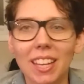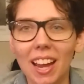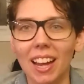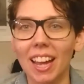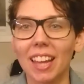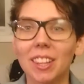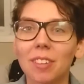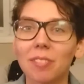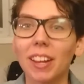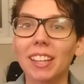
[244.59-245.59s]
Yeah, and
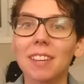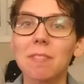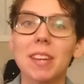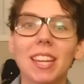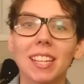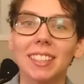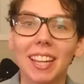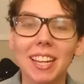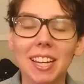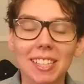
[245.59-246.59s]
the fact that we can
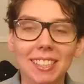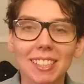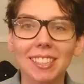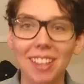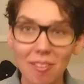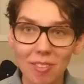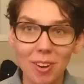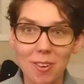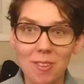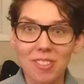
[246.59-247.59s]
like
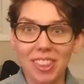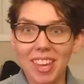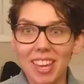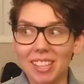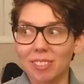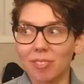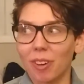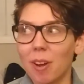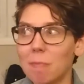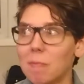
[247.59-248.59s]
discover new things
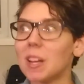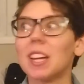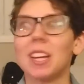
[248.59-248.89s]
from